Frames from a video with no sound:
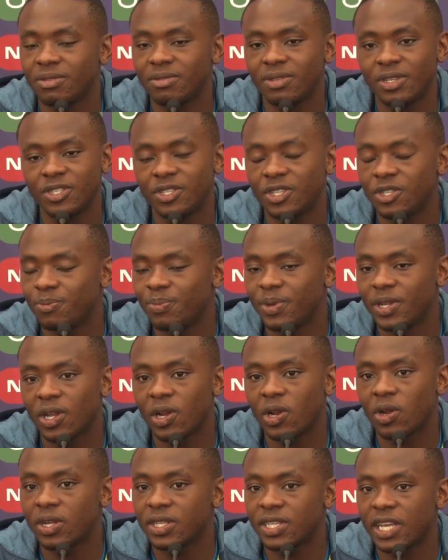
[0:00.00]
just been a
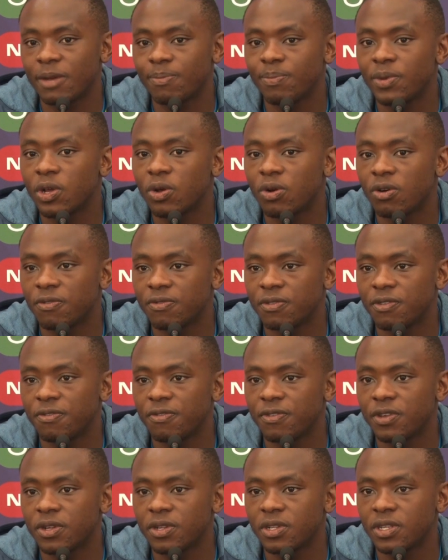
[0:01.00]
lot happening off the
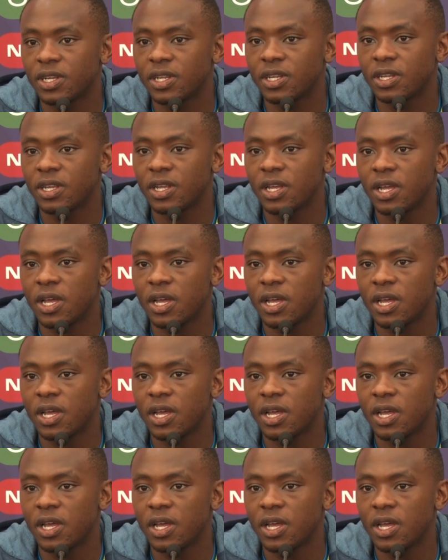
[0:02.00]
field, and